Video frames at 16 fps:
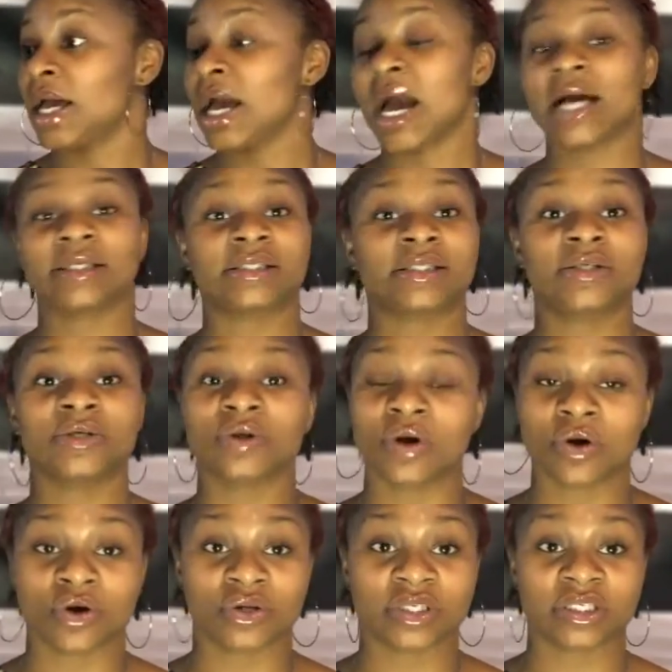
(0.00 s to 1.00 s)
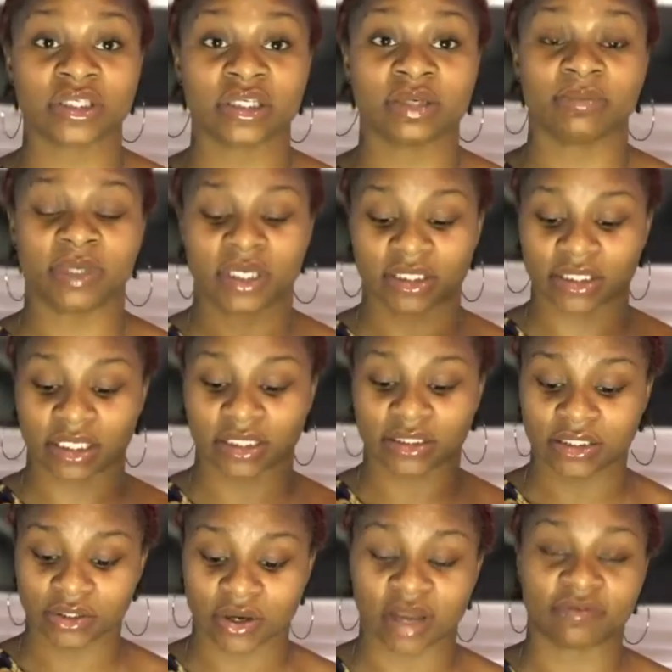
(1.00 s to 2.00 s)
I still don't go to sleep because I
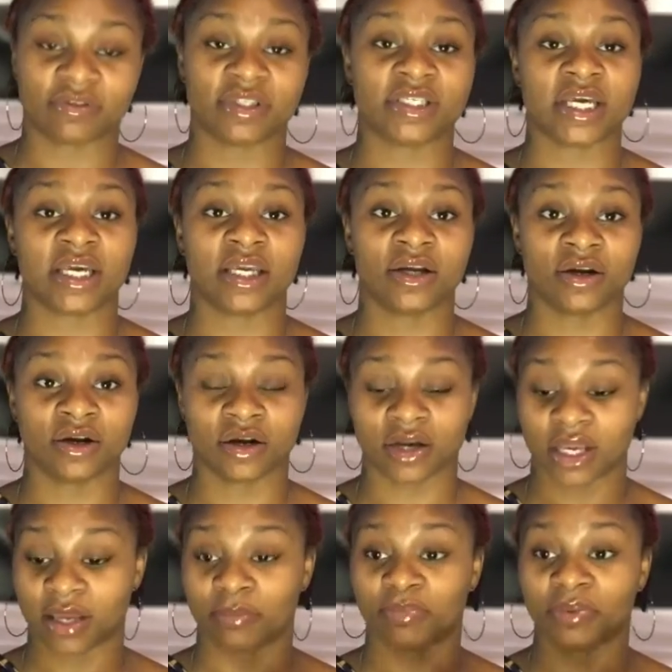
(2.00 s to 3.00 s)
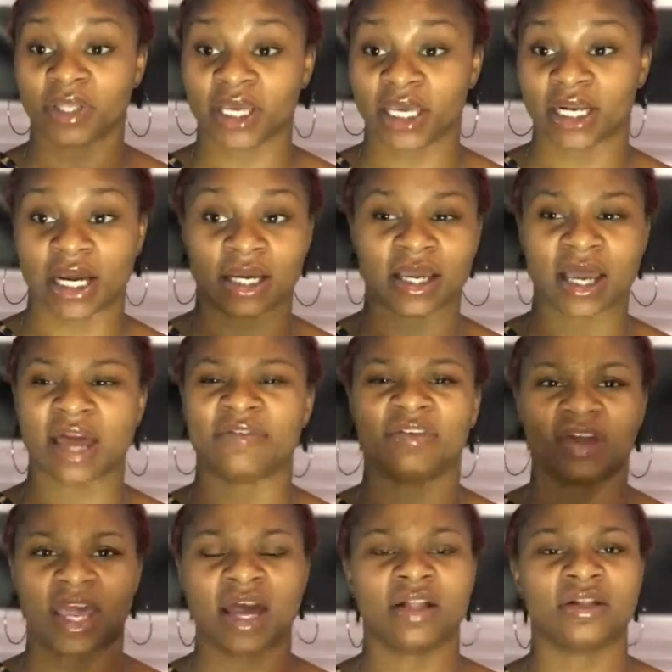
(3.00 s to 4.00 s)
still have to take care and plan. I have a
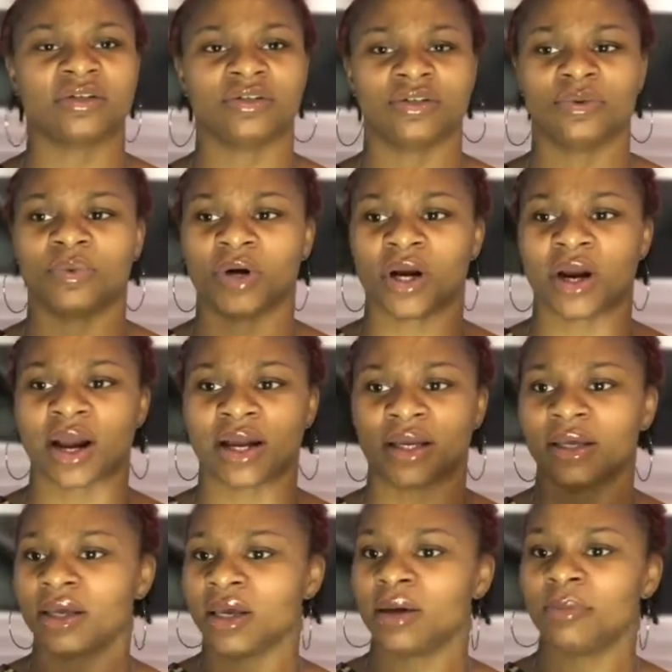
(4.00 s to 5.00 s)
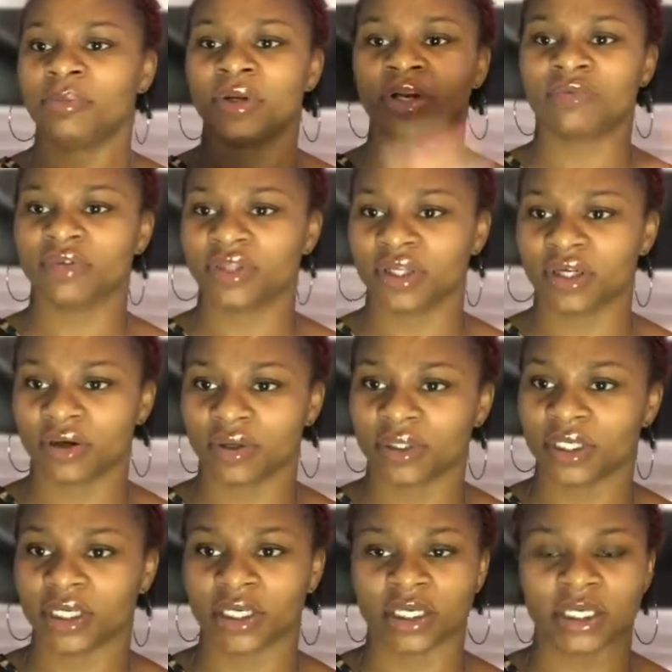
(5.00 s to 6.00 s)
calendar where I put everything on
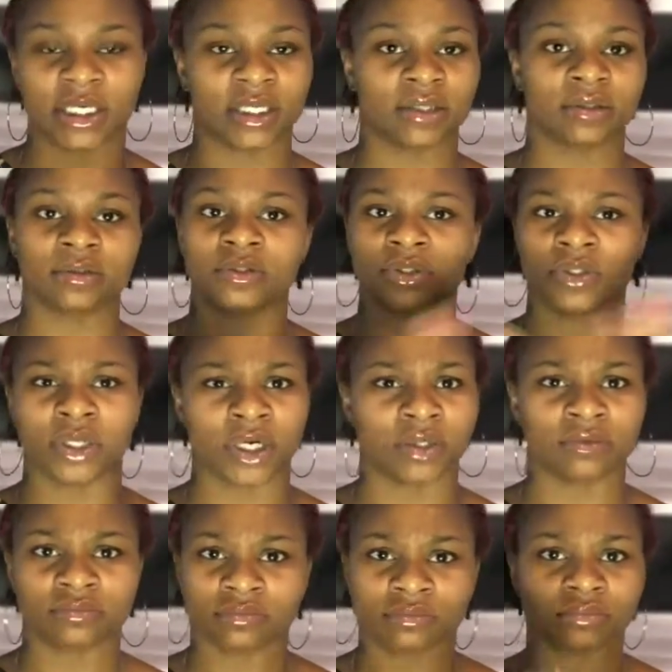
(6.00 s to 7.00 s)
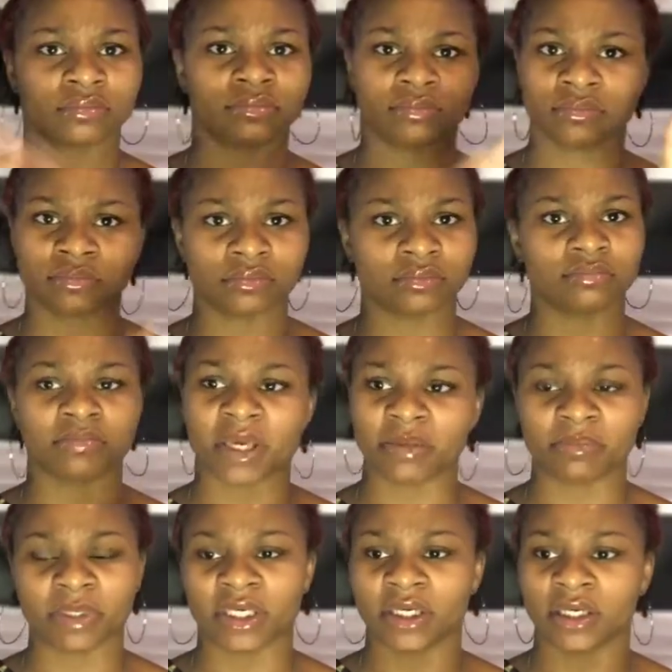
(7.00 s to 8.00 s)
there and, you know, make
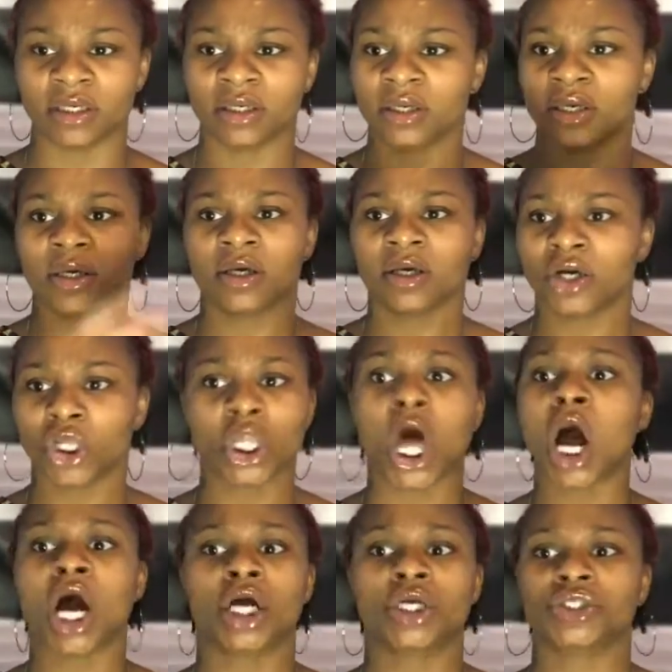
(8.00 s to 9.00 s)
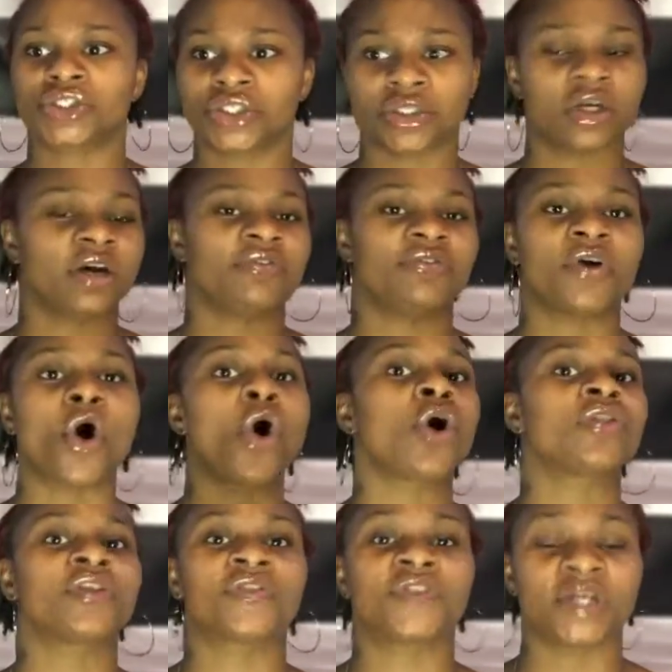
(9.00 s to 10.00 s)
me a collage of all
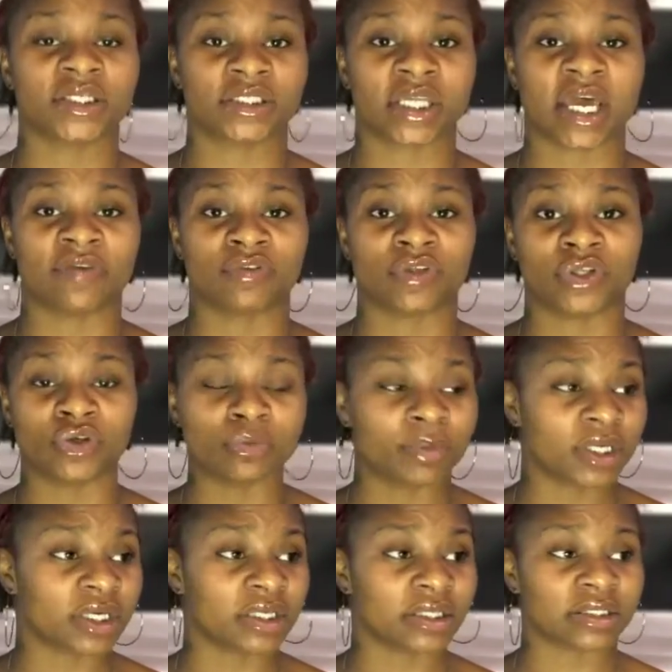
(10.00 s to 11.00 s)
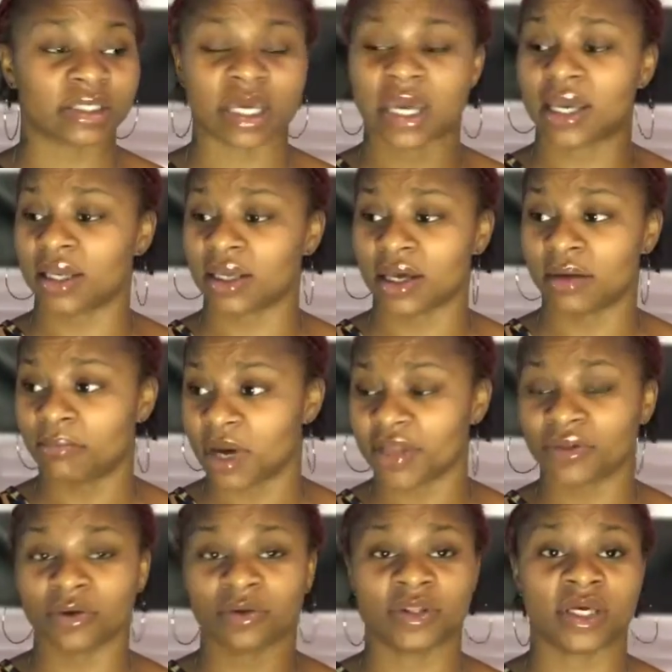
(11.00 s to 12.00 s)
the things I have to do, because a
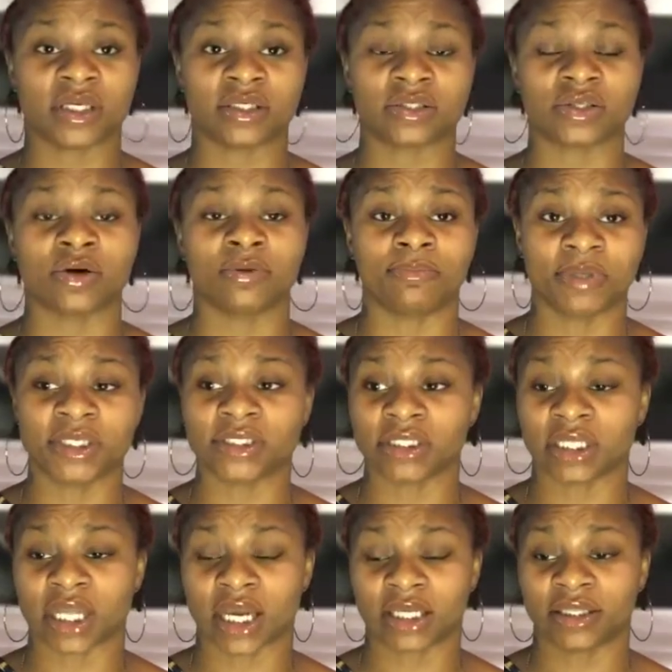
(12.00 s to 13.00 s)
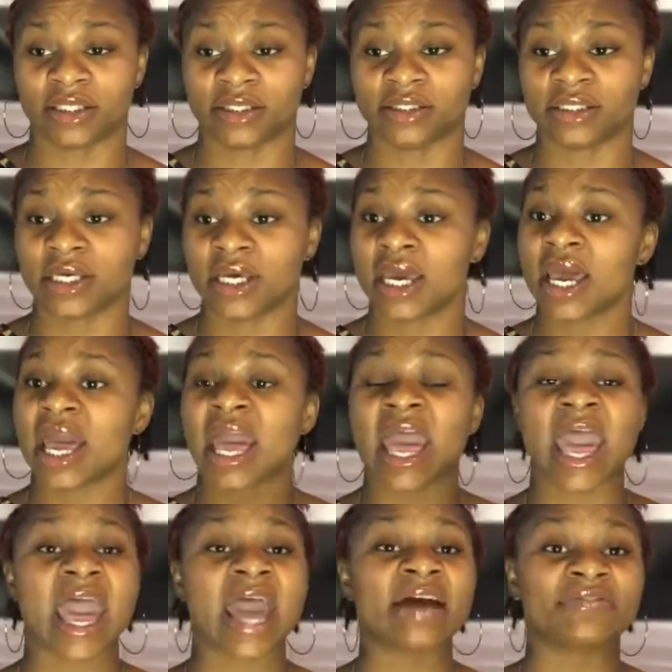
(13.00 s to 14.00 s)
mother that is so busy like this
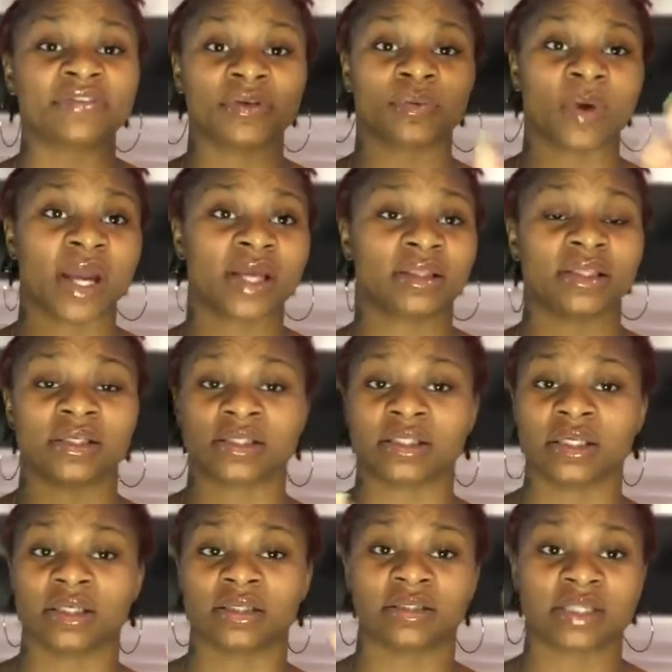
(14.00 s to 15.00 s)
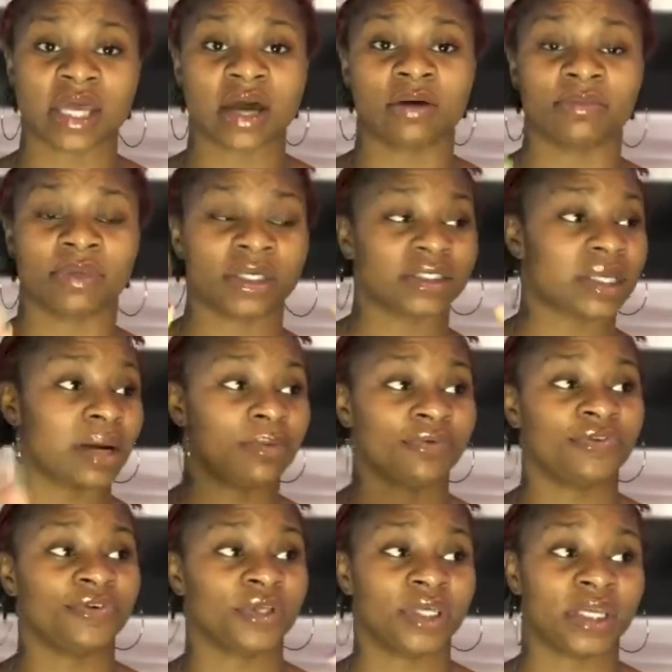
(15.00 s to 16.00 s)
have to write these things down, because I will
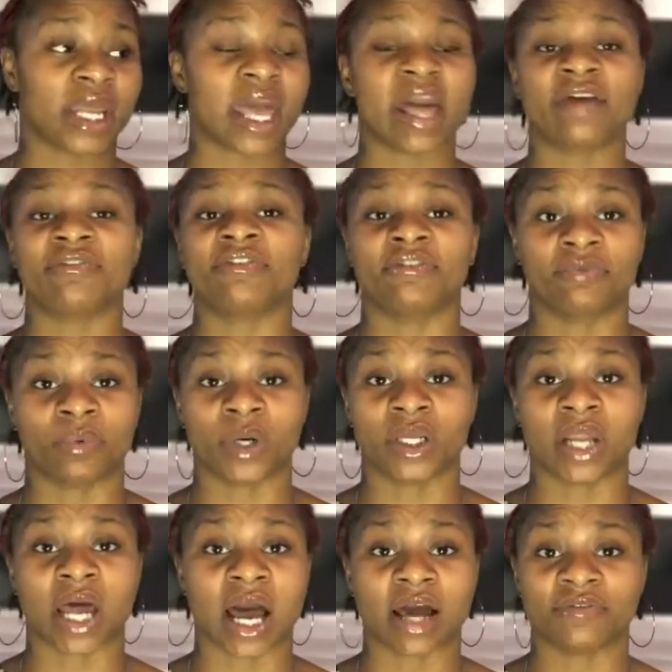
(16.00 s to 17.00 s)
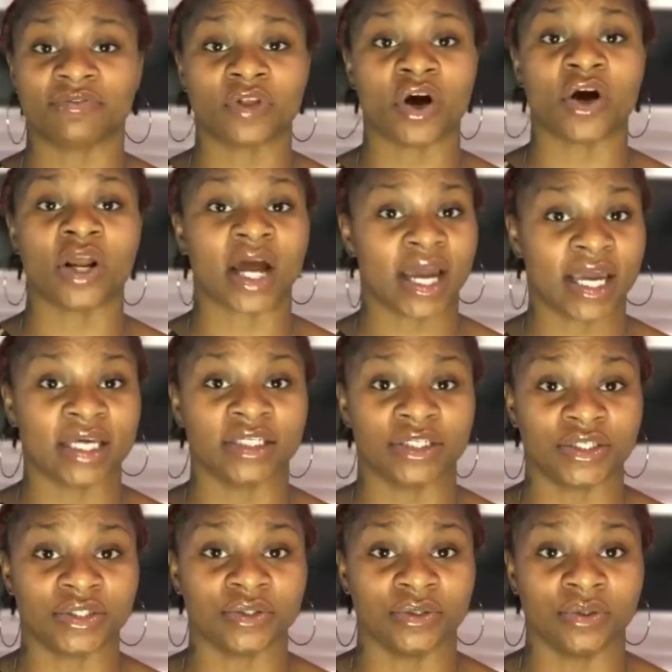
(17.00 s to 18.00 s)
forget half of what I thought I had to
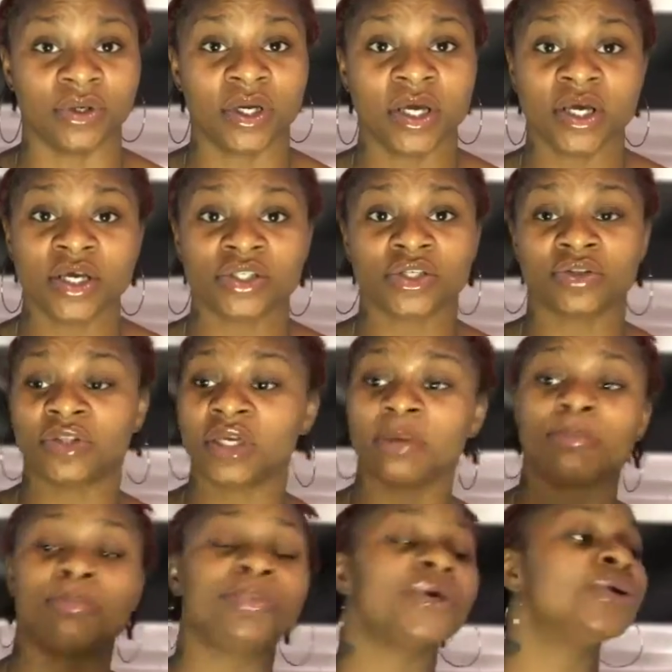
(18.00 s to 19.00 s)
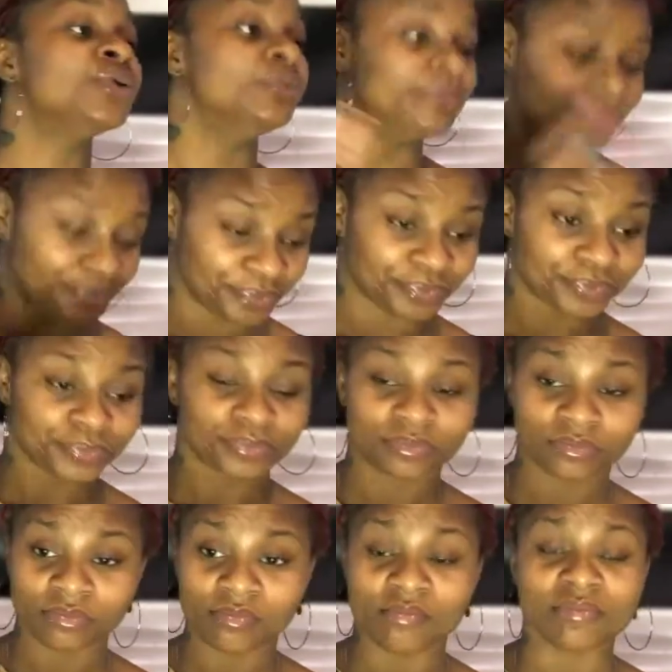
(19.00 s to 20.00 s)
do. So then, boom,
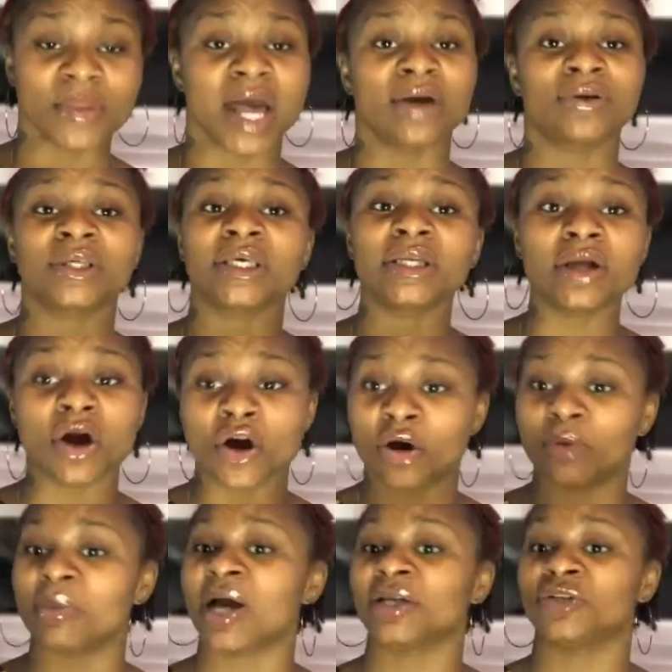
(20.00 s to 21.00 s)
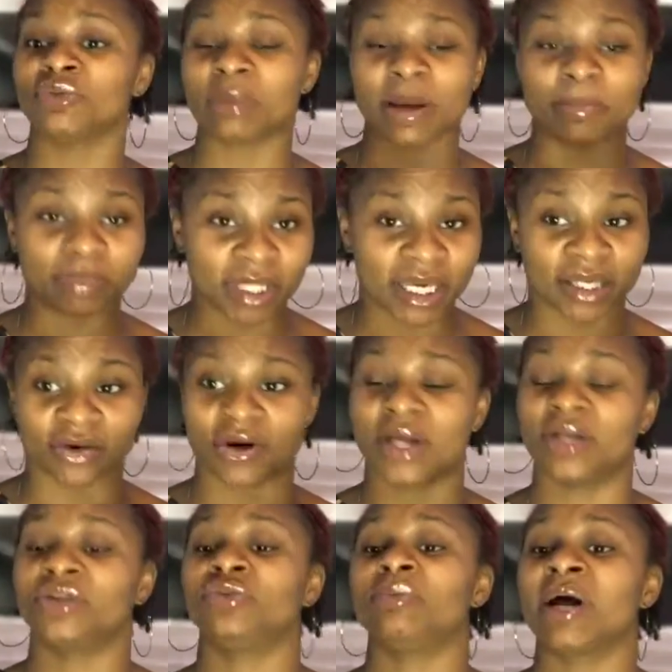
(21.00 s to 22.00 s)
I'll get home. I do my planner. I
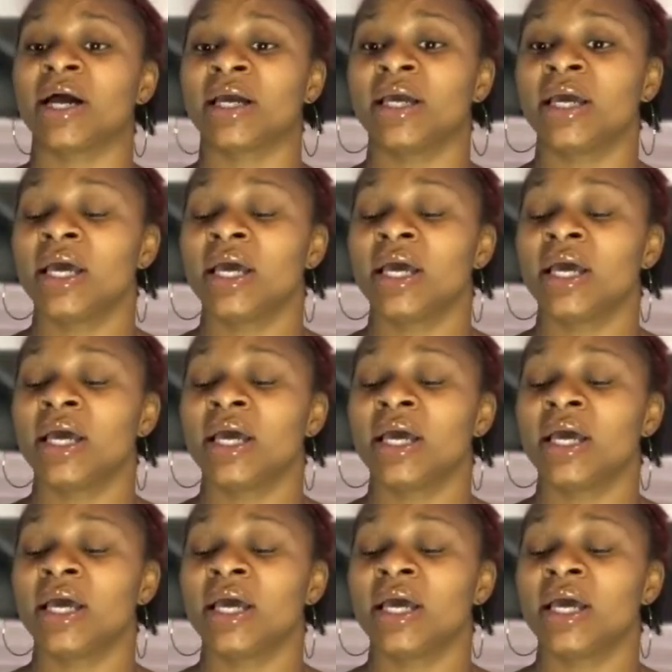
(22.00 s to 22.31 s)
do my